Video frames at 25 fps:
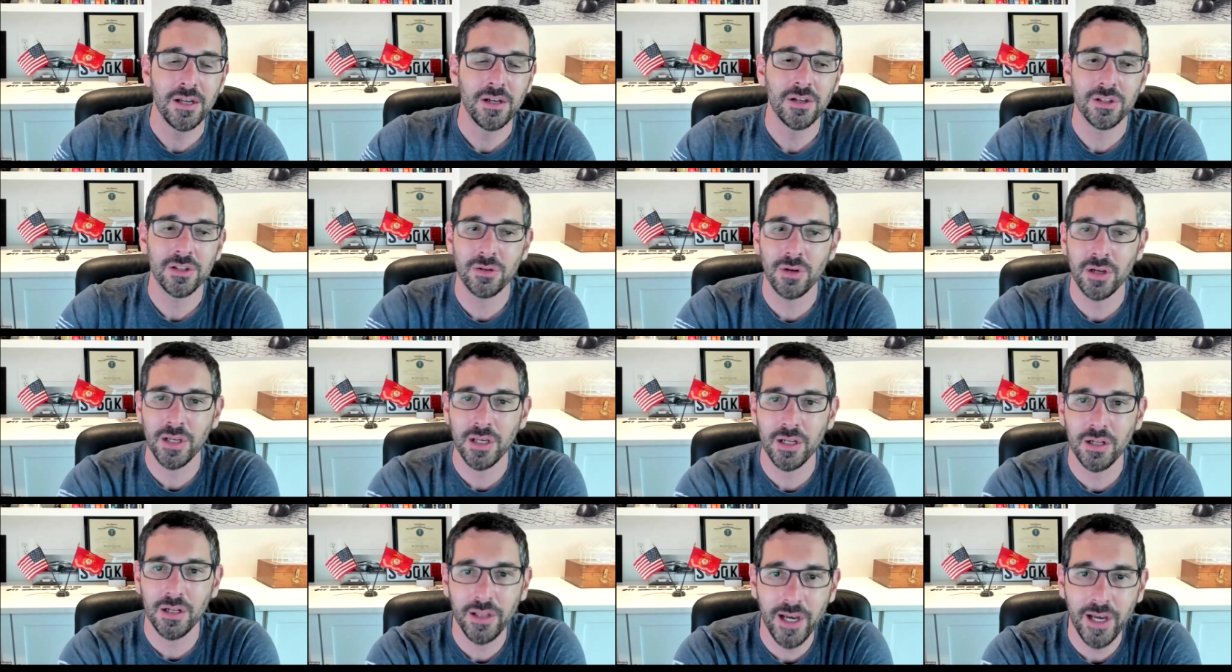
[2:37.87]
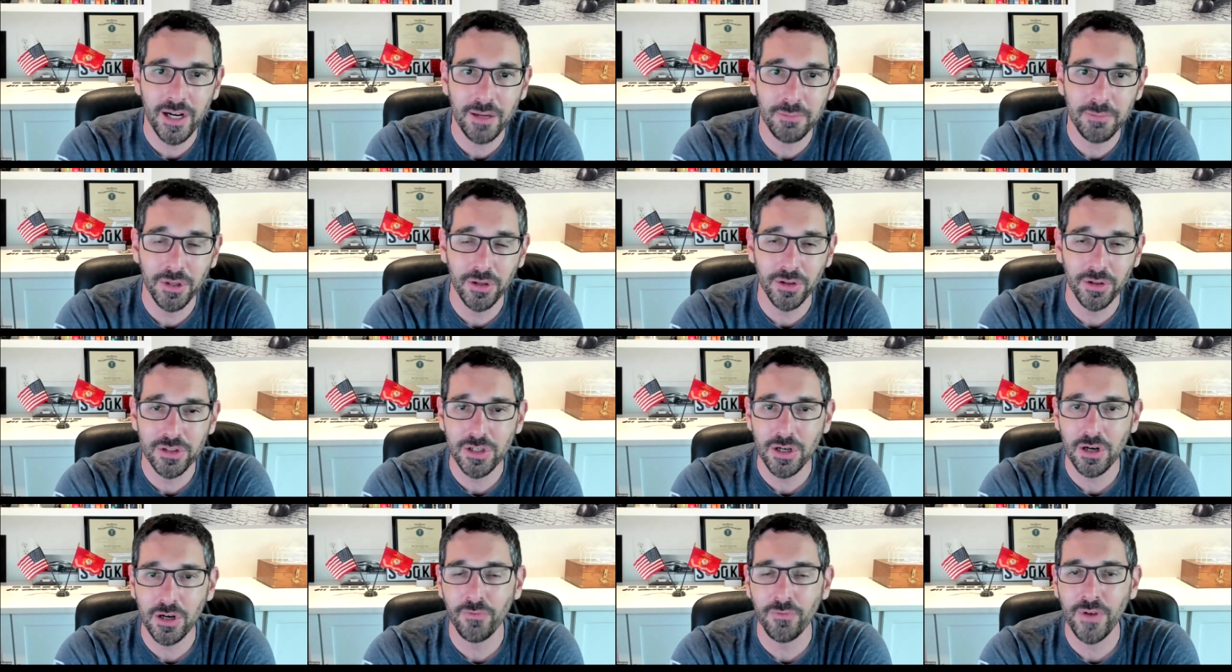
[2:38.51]
So I get a lot of
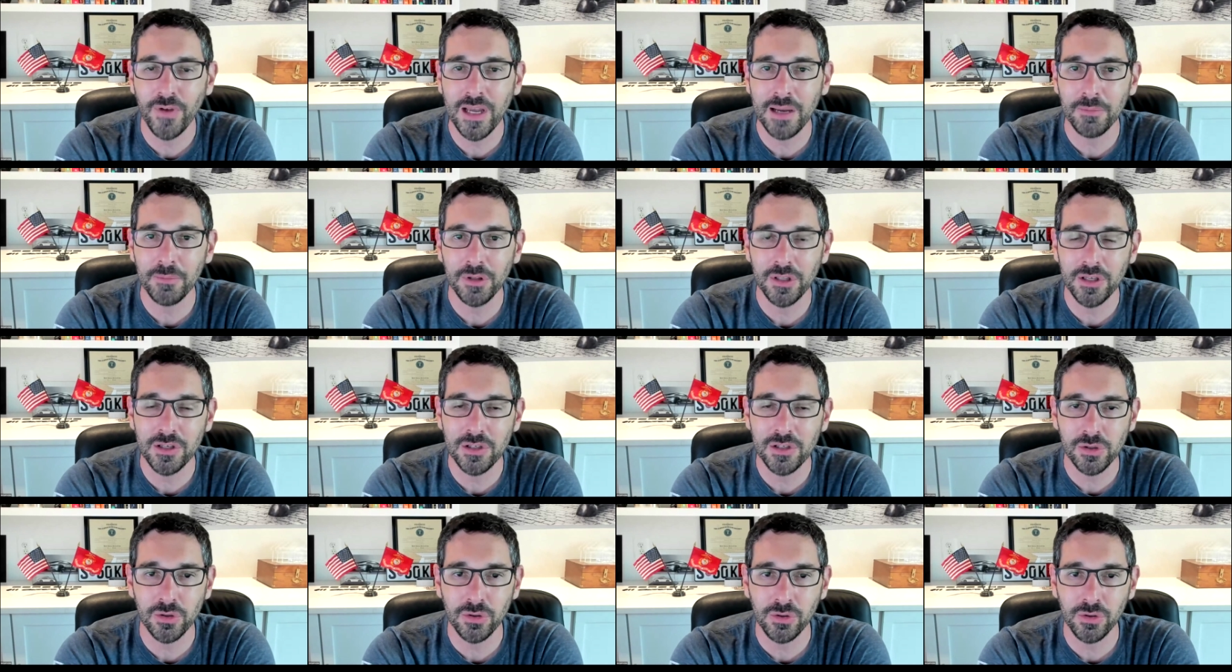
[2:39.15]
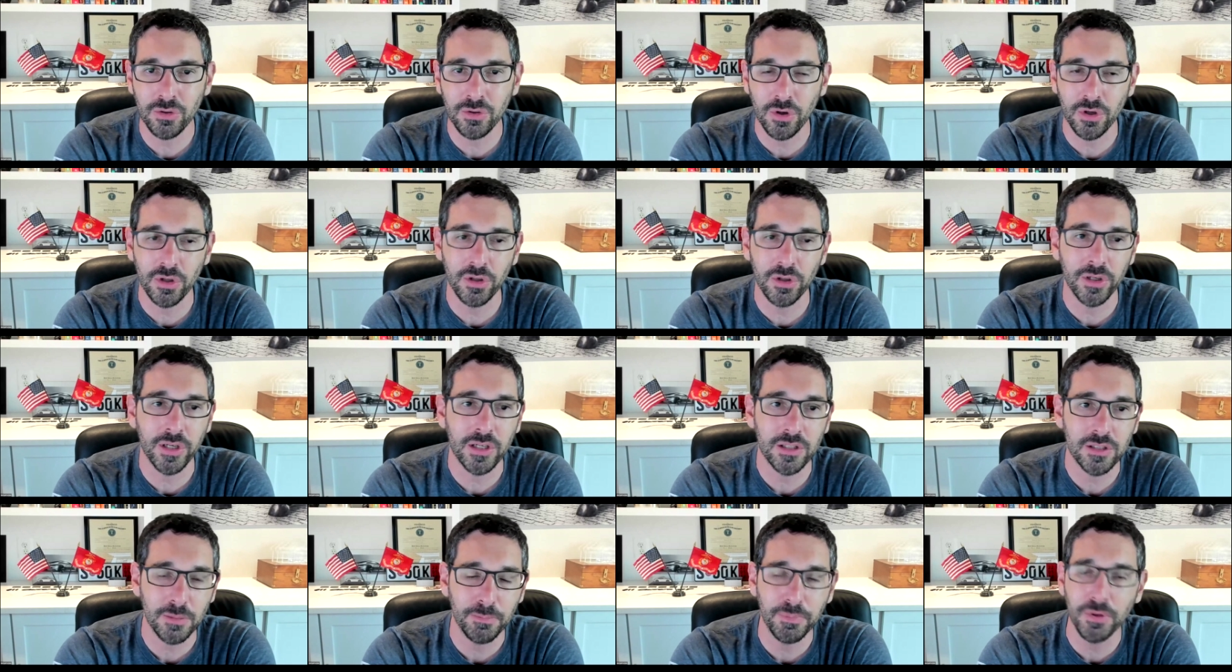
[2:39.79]
military families who are
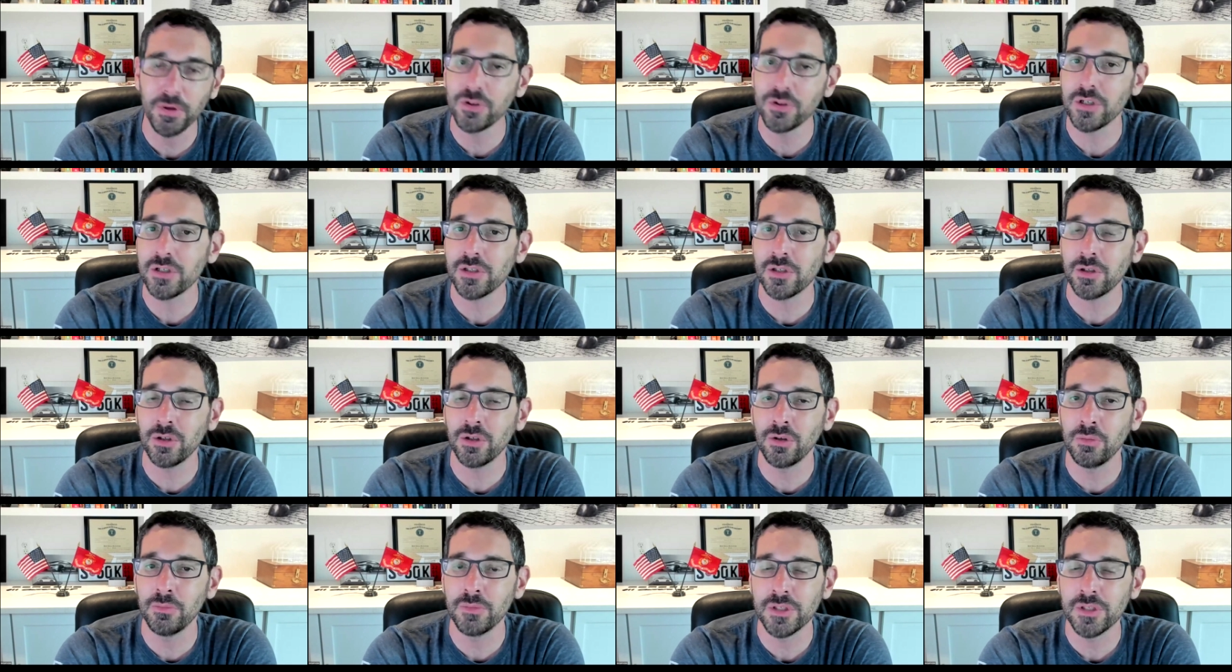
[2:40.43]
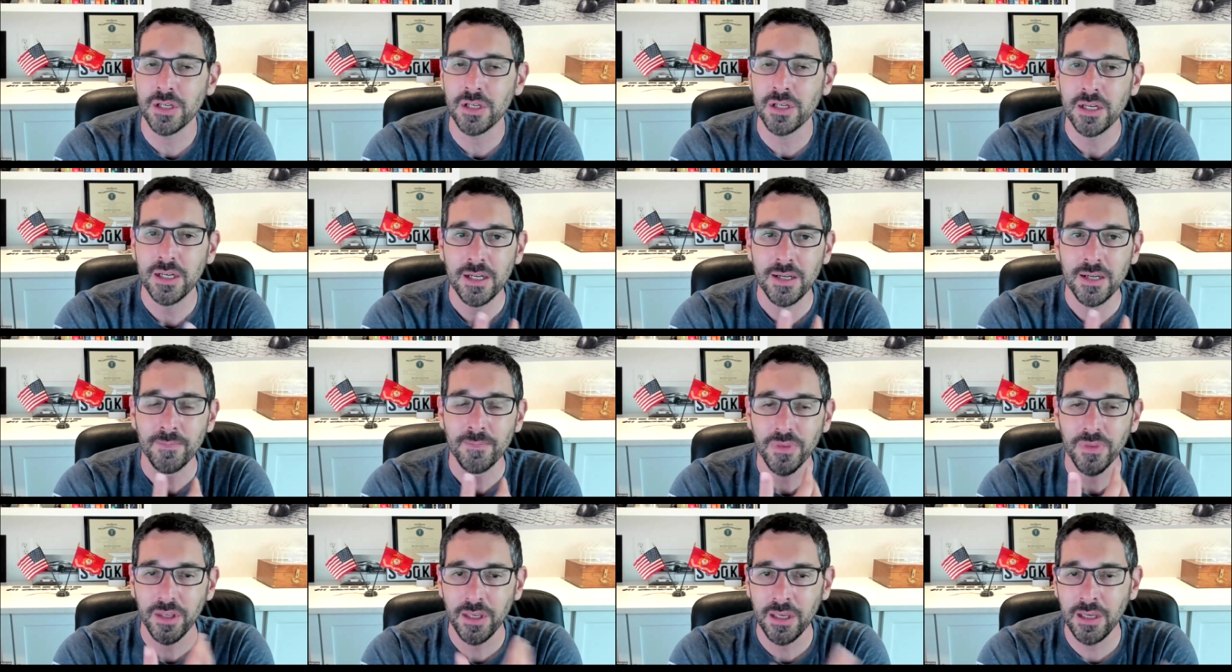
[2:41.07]
looking to purchase homes
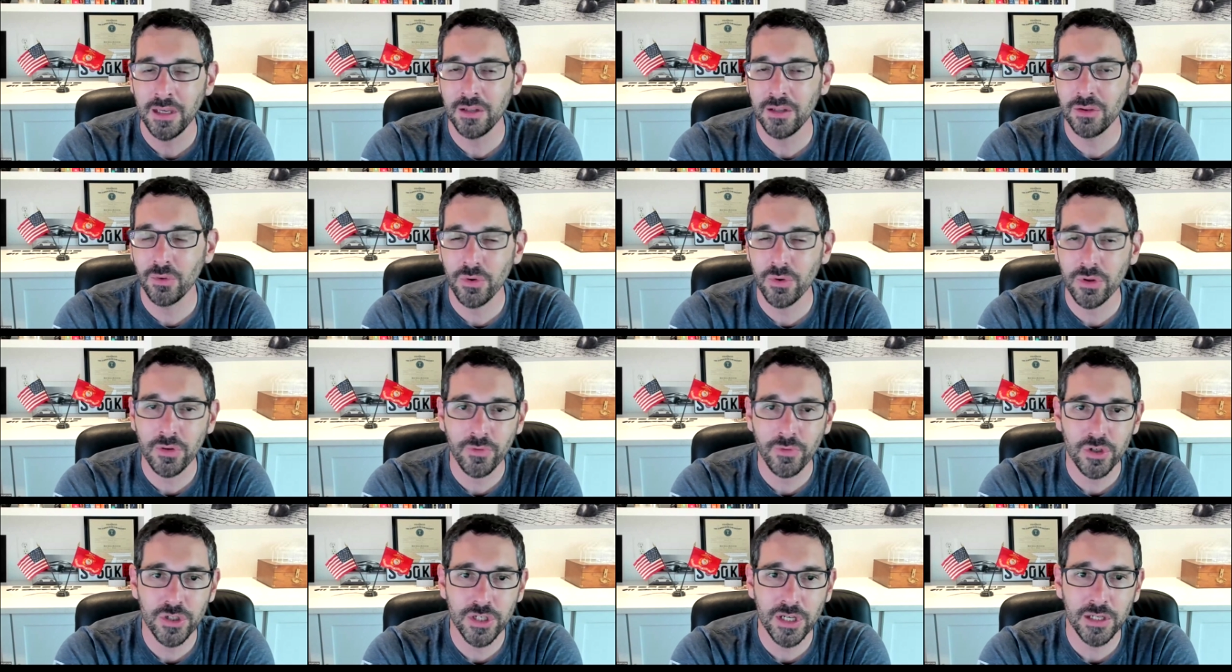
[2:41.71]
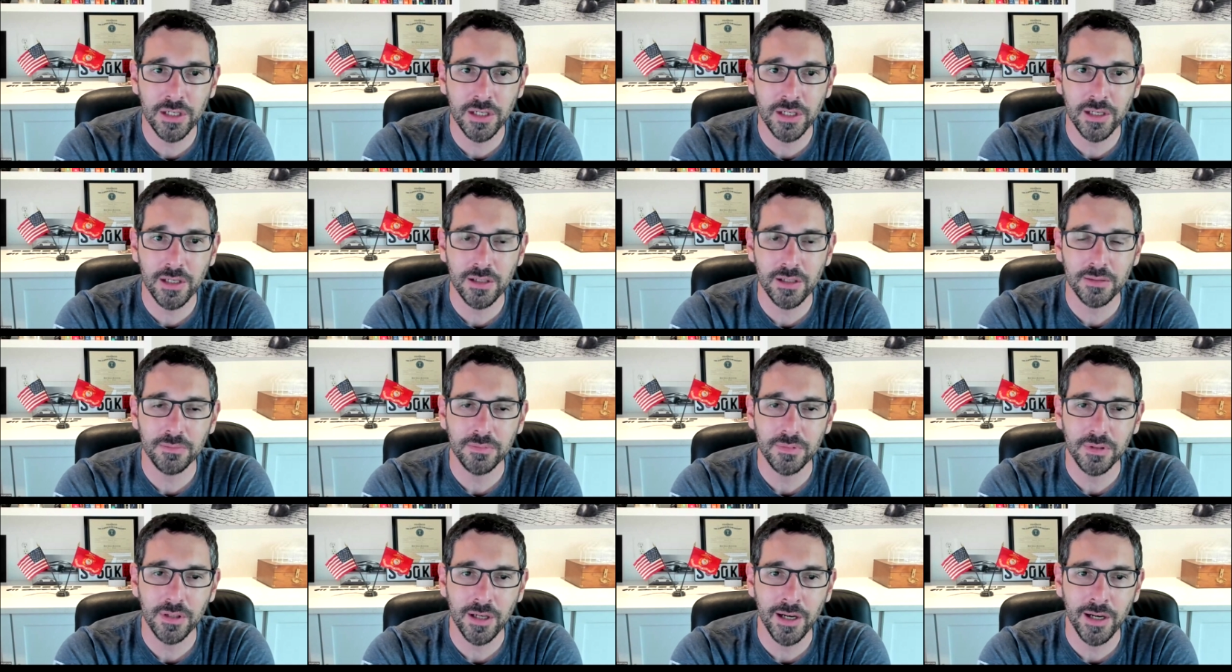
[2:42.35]
in Northern Virginia.